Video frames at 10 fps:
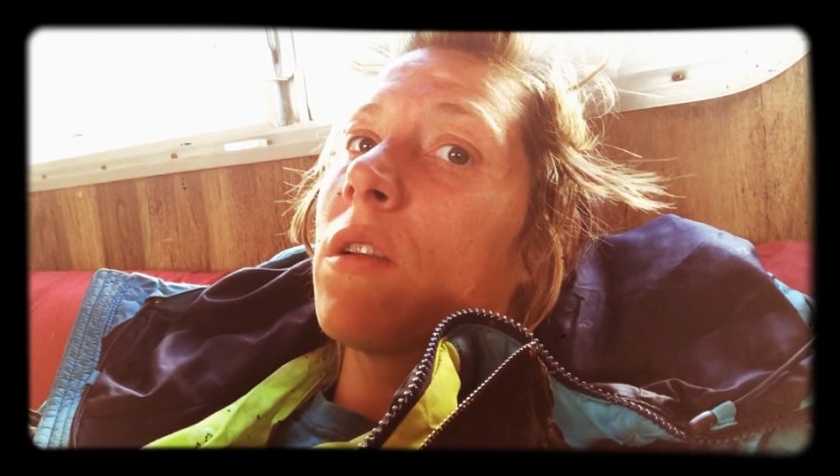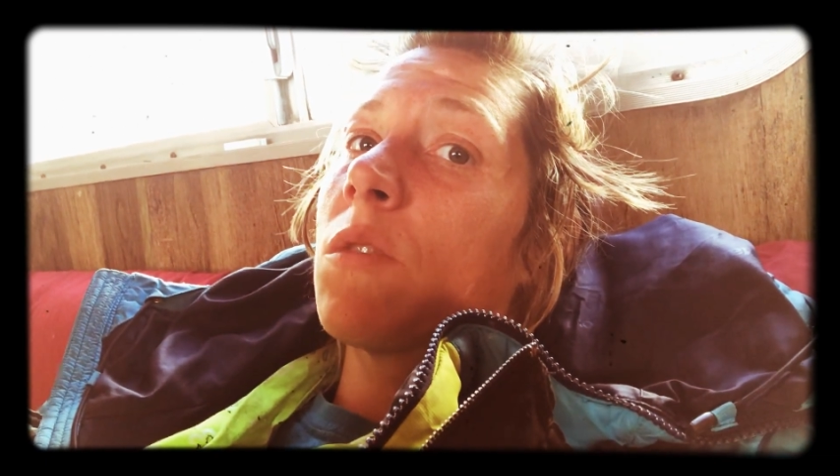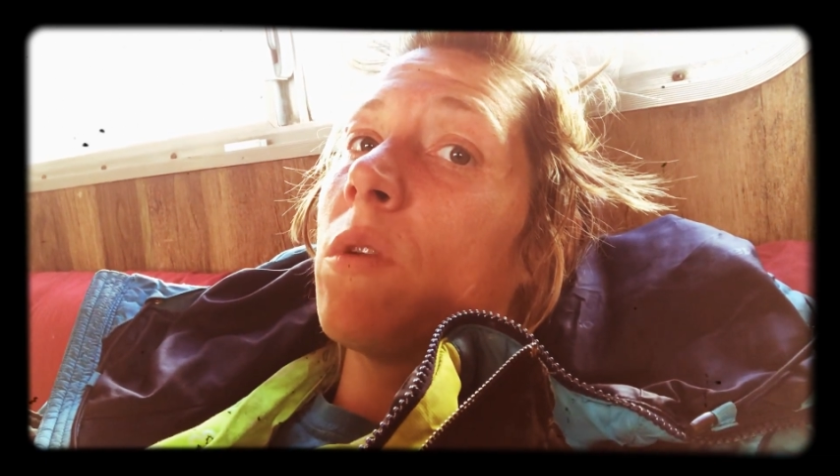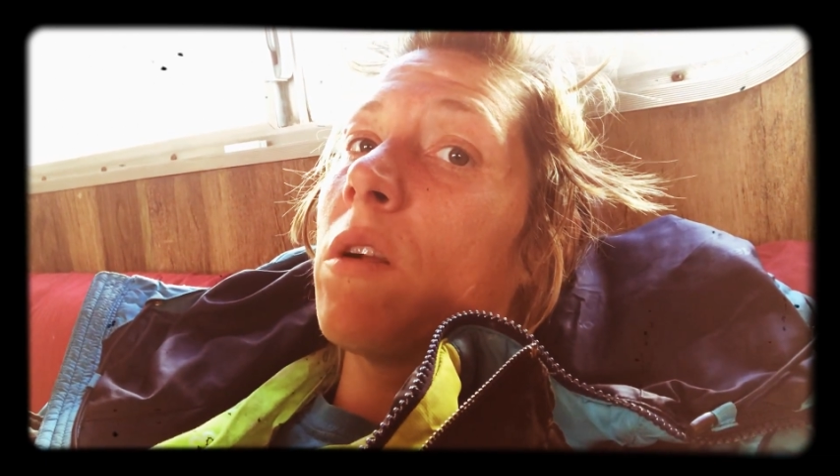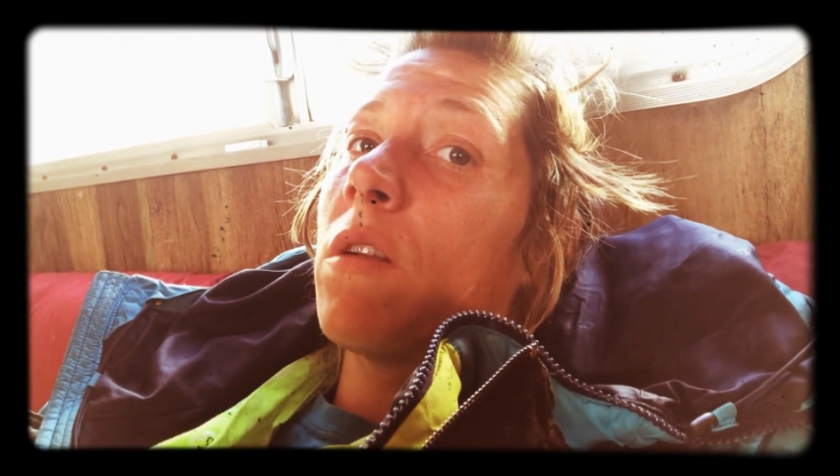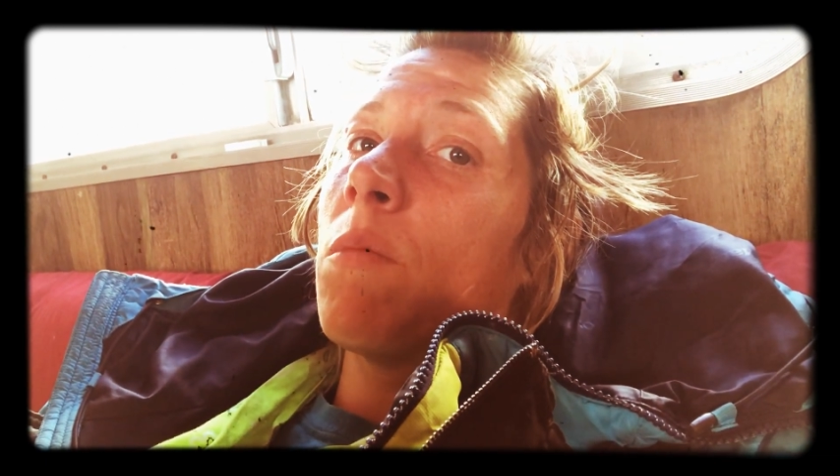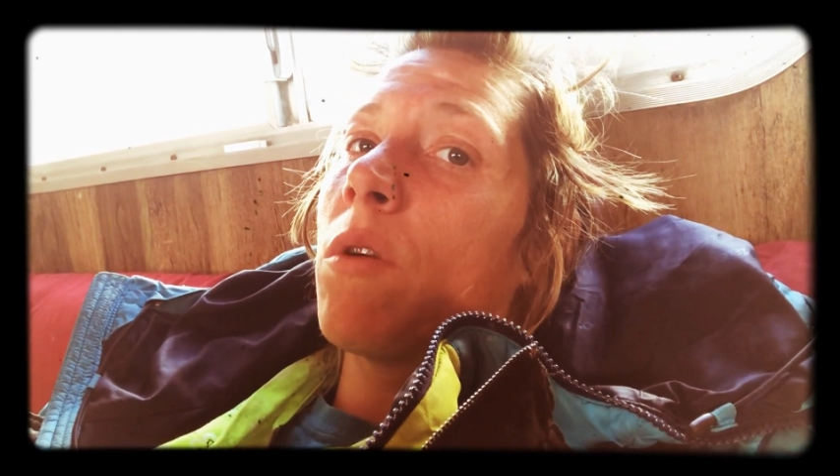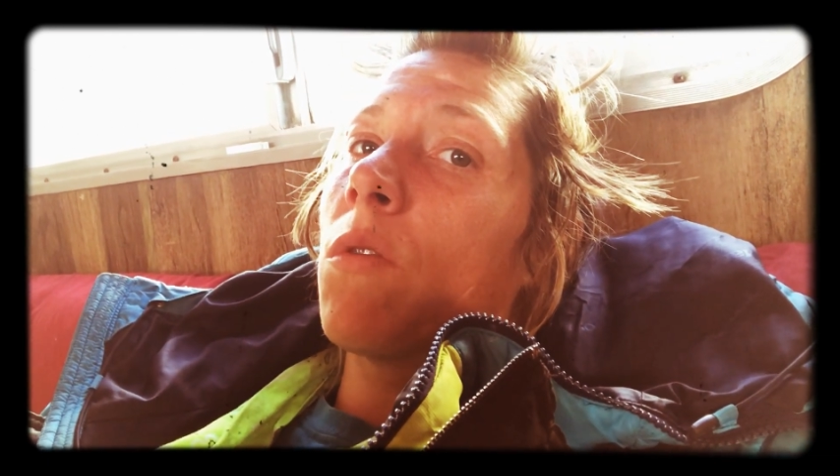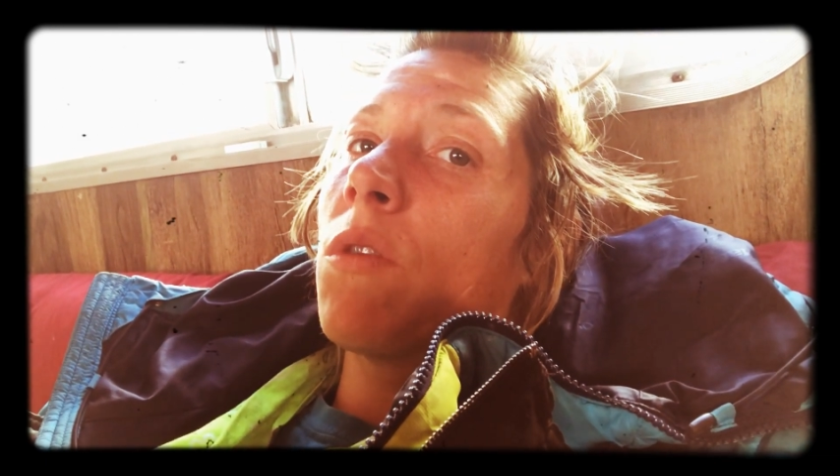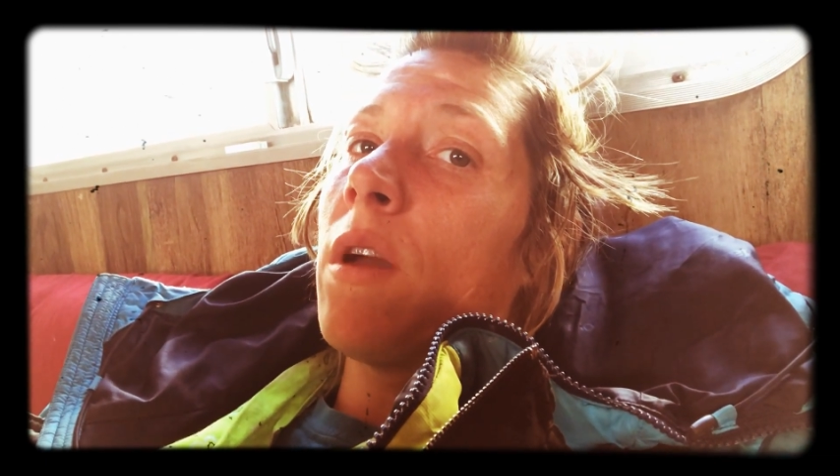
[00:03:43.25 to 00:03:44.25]
because we already
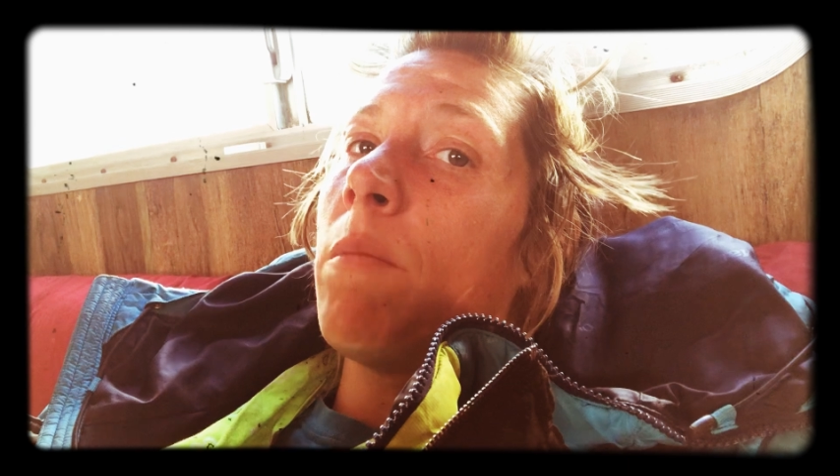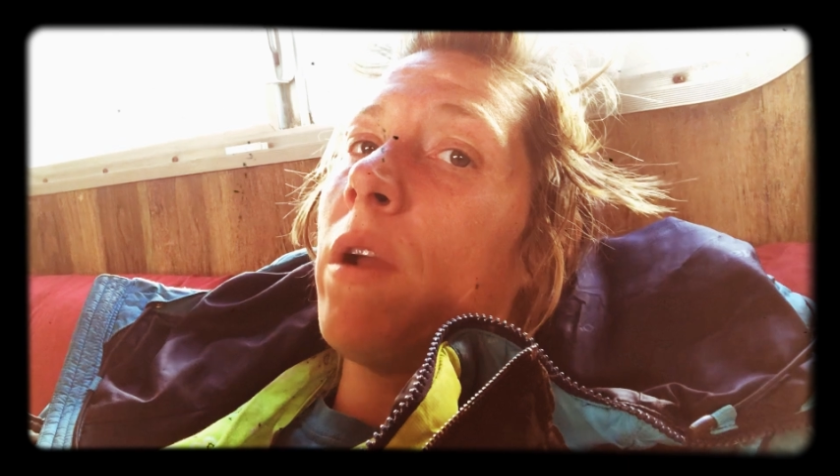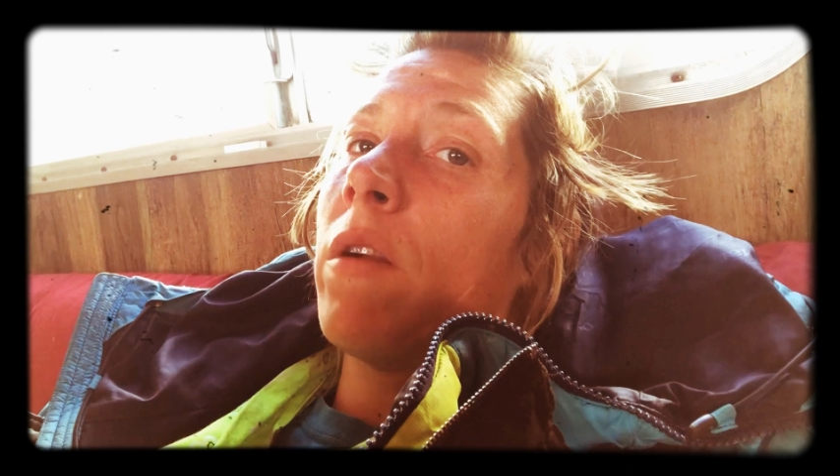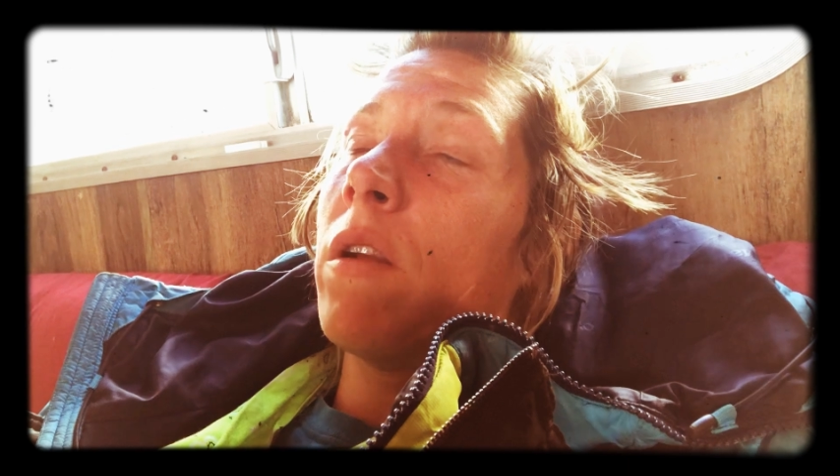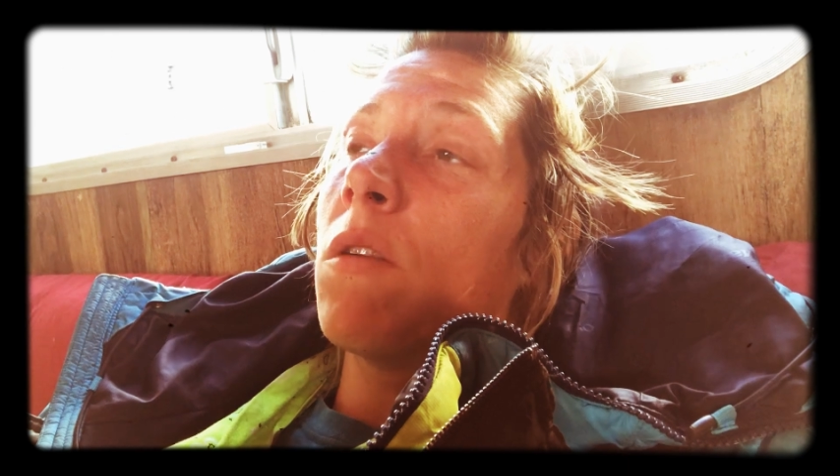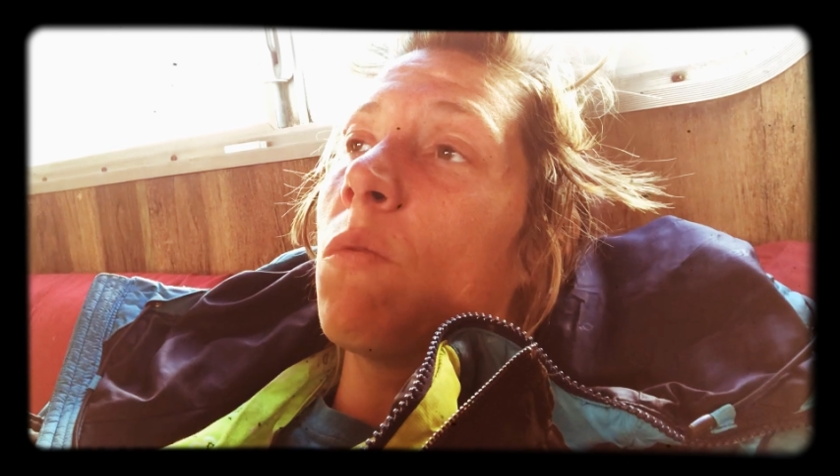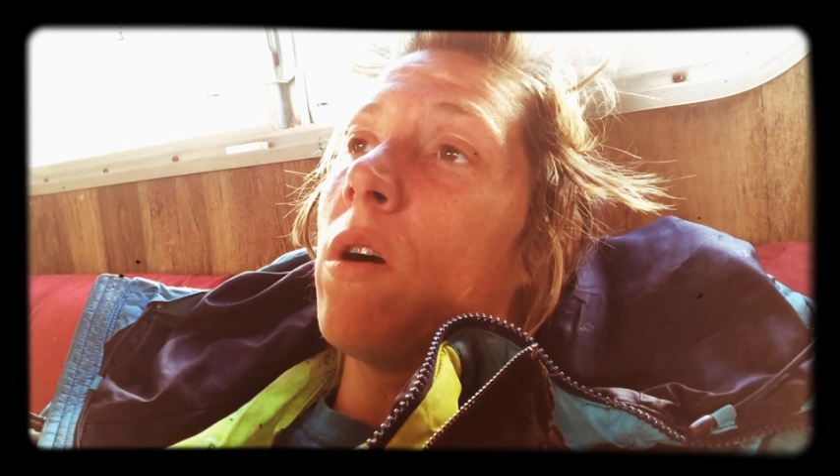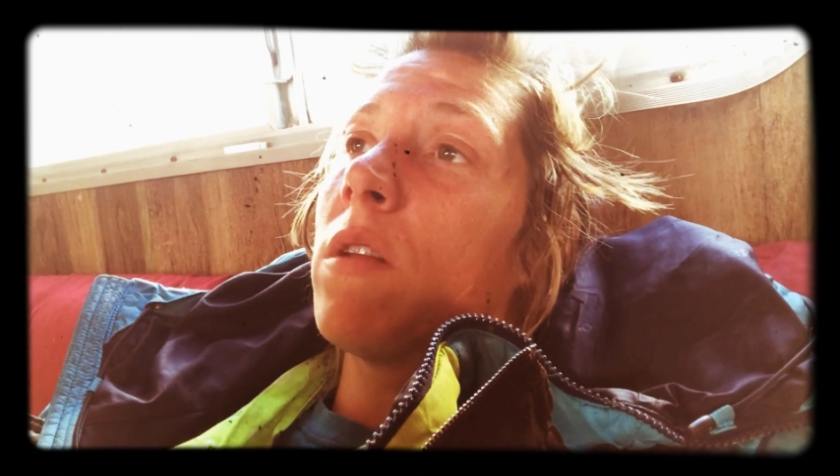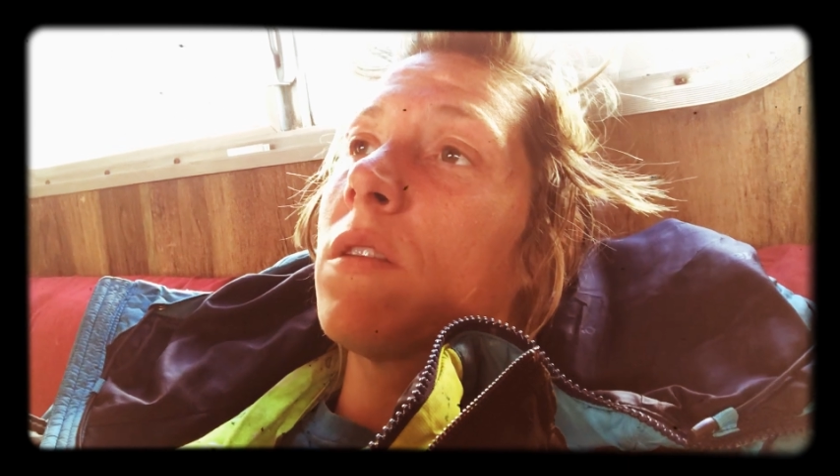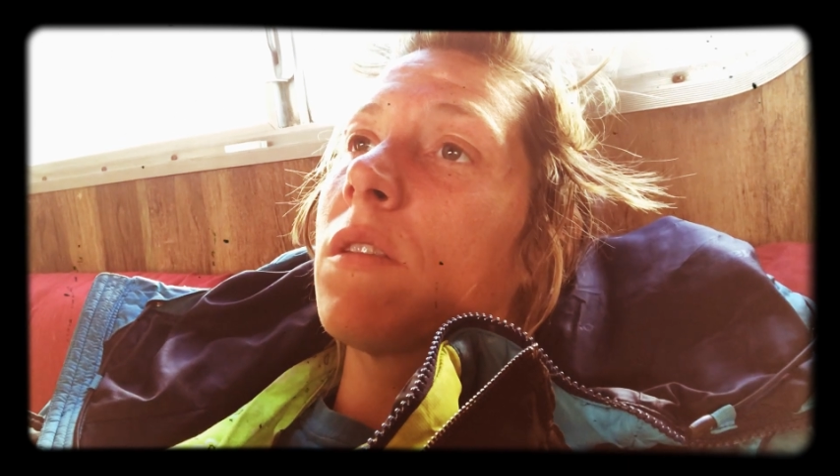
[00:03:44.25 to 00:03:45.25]
broke that barrier
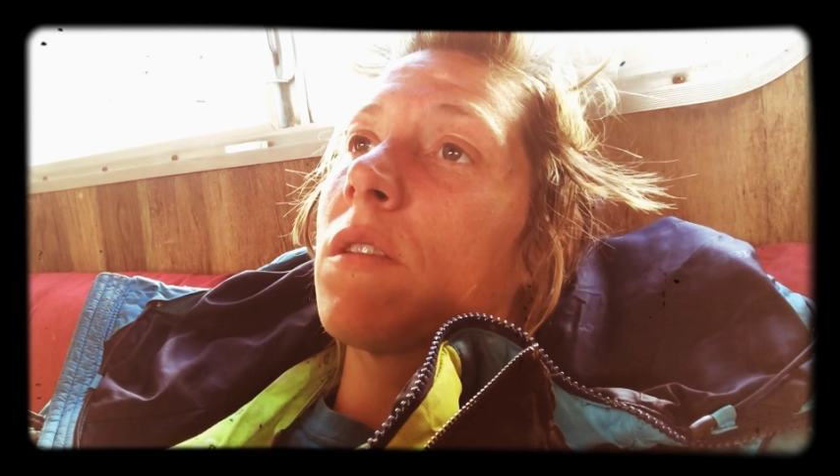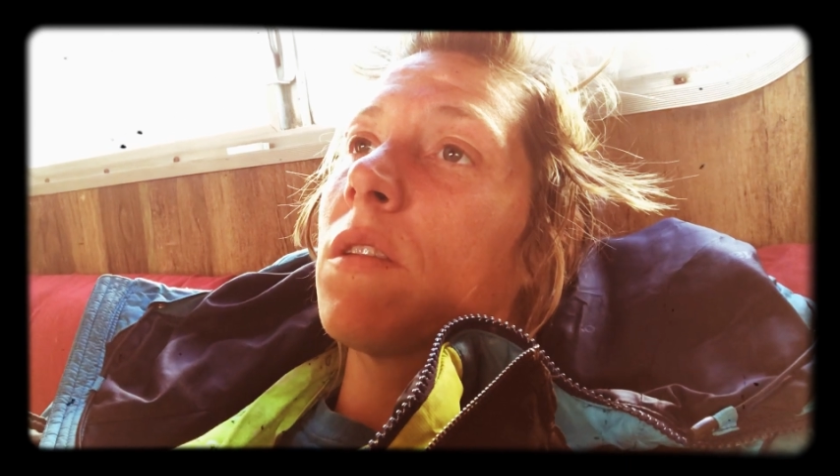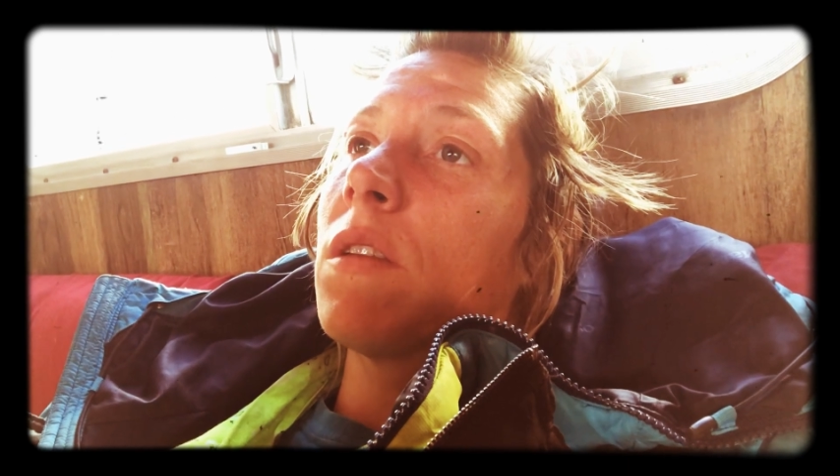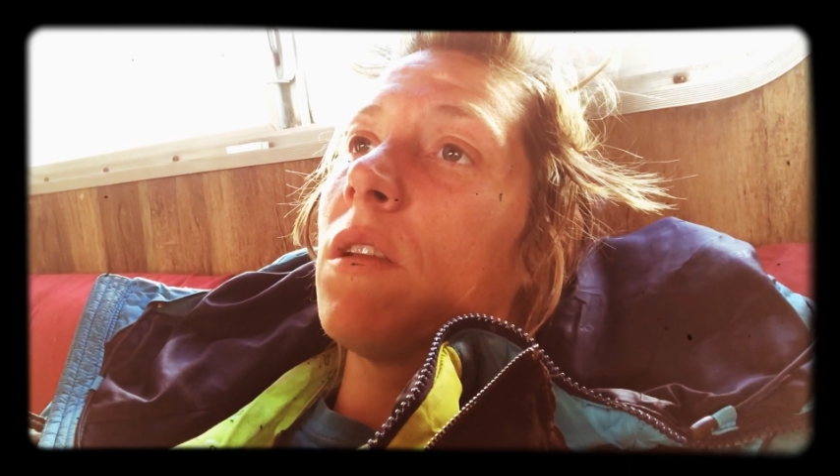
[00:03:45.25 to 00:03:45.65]
once.